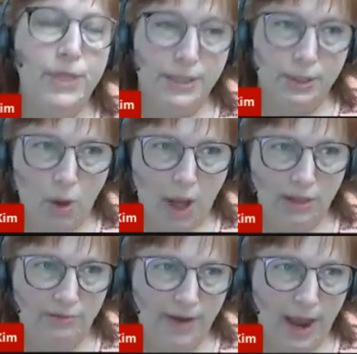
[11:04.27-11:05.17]

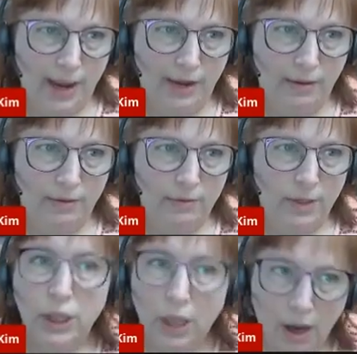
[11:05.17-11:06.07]
disqualifying
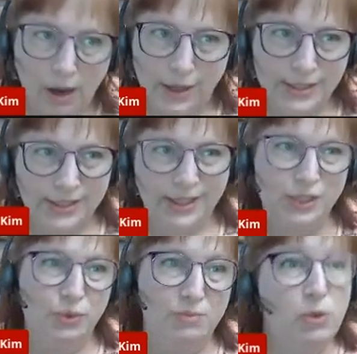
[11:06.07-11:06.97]
clause
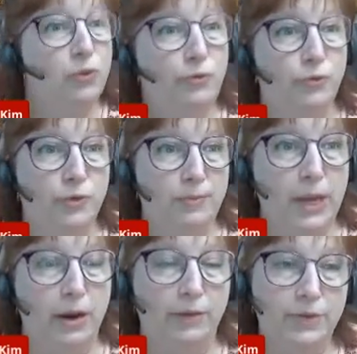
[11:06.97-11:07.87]
is removed from
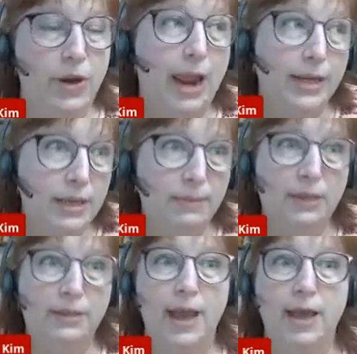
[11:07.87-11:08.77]
there. If they're
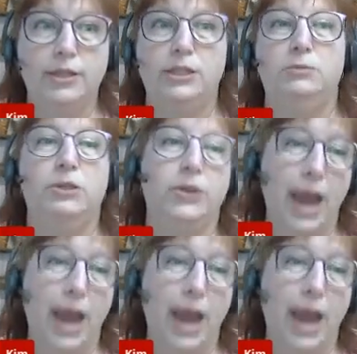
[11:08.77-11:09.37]
academically eligible,